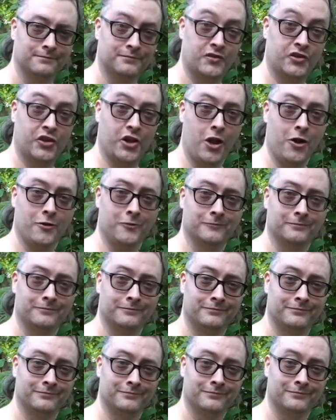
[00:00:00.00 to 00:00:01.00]
So
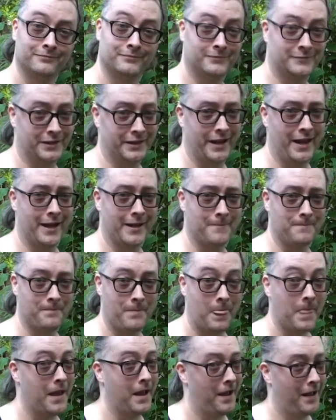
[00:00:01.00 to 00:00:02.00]
today,
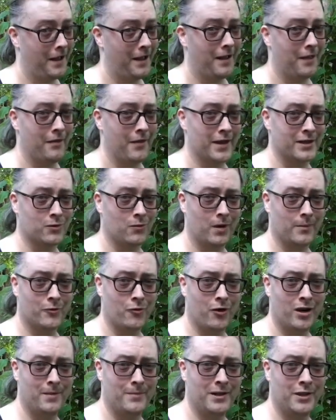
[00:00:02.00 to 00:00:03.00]
that's what I'm
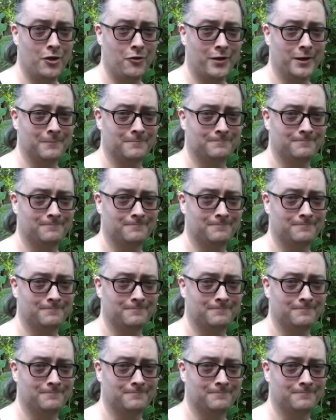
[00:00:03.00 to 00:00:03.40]
going to be doing.